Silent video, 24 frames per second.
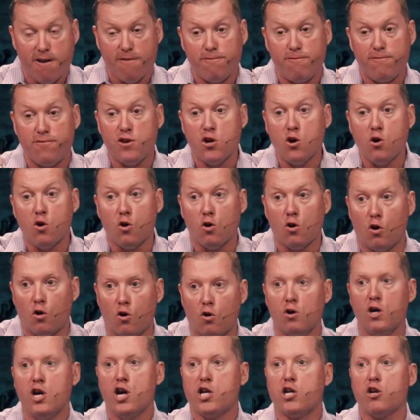
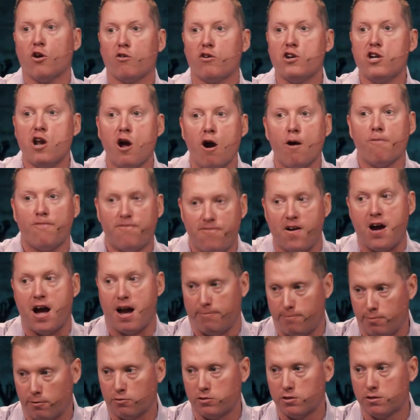fuel your nerve
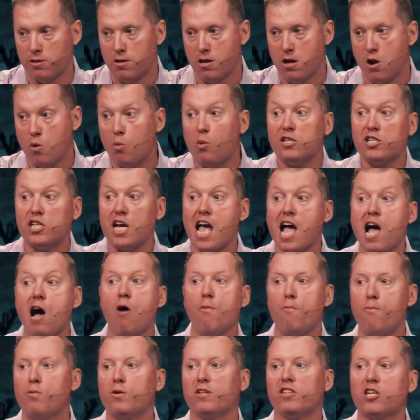fibers, which
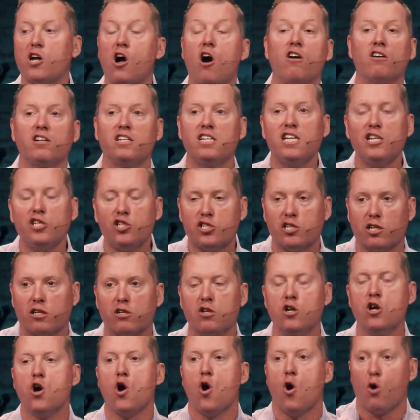help with
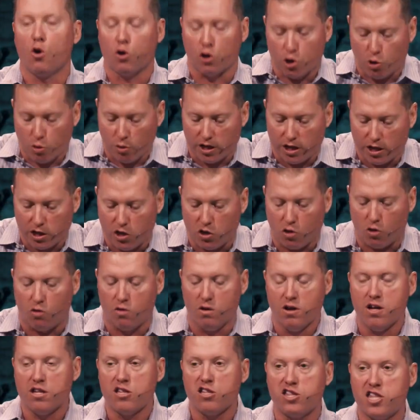cognition or
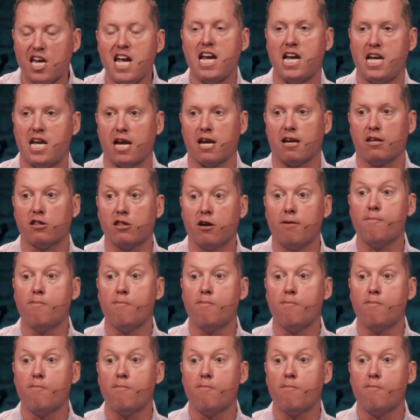critical thinking.